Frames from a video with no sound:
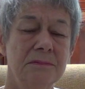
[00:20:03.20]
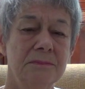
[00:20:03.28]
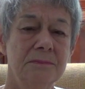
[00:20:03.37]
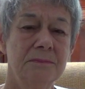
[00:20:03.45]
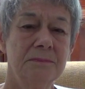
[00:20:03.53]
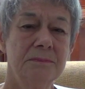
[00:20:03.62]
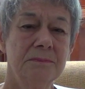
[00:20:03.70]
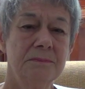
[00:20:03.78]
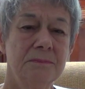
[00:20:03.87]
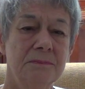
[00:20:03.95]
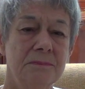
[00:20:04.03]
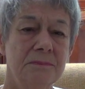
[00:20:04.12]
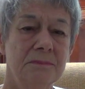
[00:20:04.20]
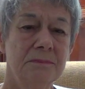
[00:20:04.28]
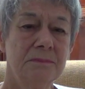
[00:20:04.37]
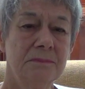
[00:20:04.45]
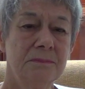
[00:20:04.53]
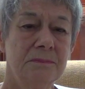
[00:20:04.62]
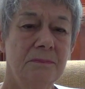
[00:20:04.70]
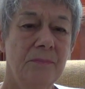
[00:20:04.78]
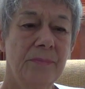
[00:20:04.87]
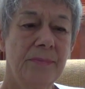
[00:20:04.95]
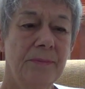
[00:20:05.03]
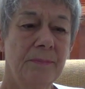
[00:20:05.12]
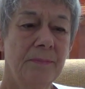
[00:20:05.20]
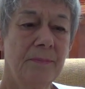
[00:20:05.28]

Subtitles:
[no speech]